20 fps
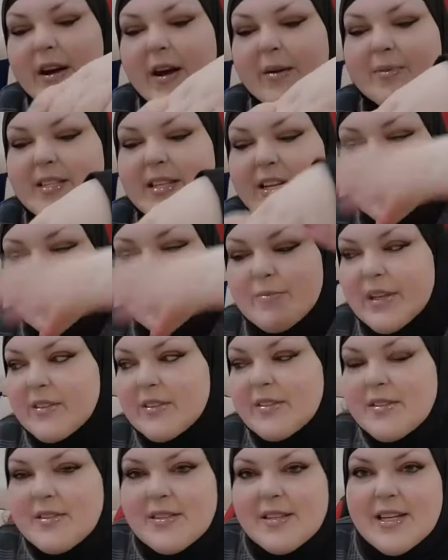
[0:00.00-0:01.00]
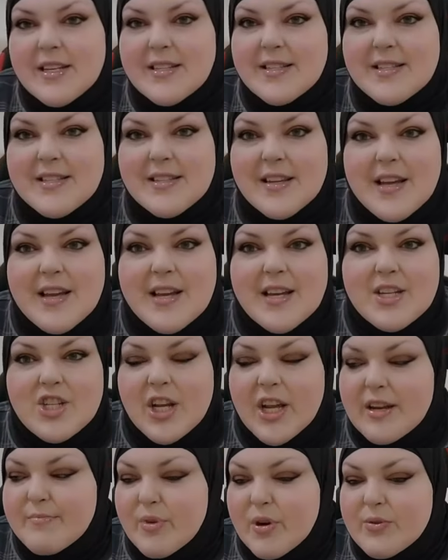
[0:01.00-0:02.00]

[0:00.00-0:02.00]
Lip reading: obsession meals. It's chicken